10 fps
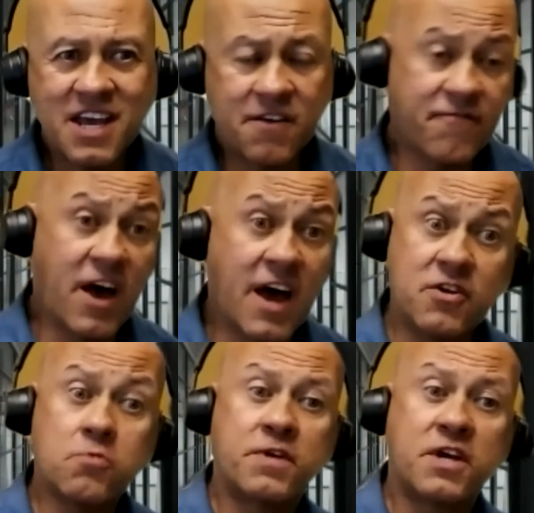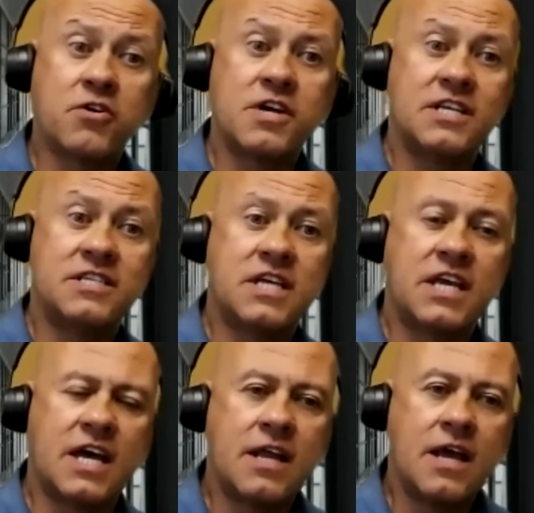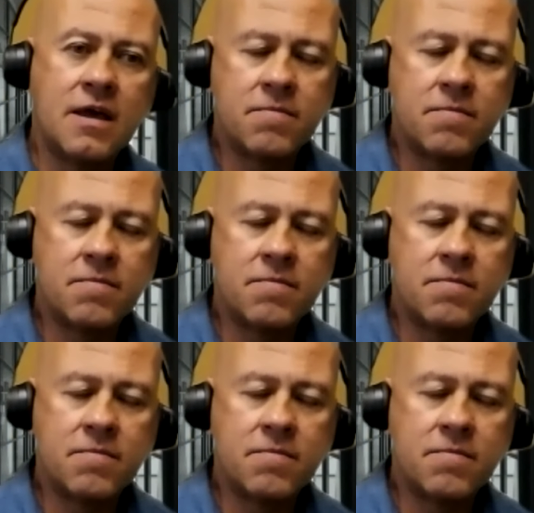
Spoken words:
in a 5-year period to get